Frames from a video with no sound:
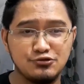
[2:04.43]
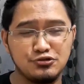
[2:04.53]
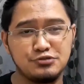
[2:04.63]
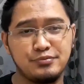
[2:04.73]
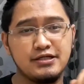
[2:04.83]
to
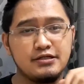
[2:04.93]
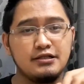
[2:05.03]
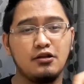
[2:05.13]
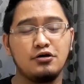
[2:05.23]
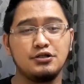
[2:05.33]

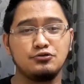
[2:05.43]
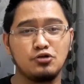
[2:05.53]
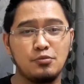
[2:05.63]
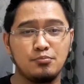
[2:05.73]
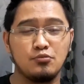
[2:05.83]
sprinkle on the
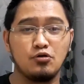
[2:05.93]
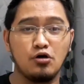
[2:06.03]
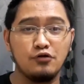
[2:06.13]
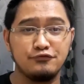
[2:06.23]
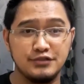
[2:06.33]
top
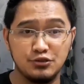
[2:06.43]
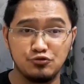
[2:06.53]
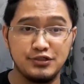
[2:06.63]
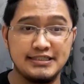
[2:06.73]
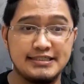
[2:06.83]
of the
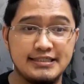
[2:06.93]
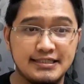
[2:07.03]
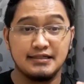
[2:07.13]
cookie.